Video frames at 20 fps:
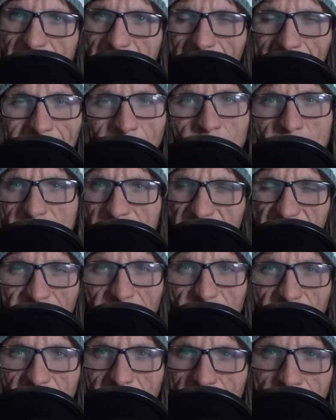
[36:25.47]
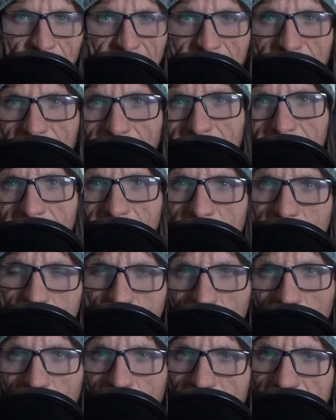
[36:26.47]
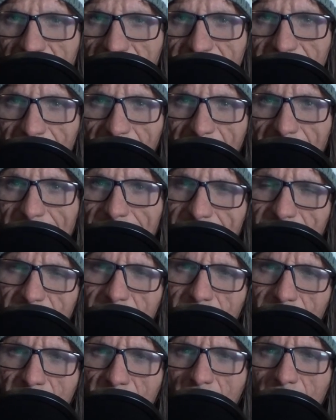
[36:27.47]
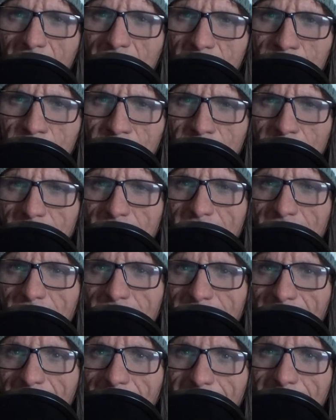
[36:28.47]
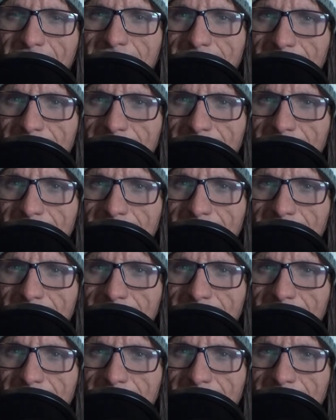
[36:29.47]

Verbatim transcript: I would have definitely been Charlie, the kind of little cuck boy that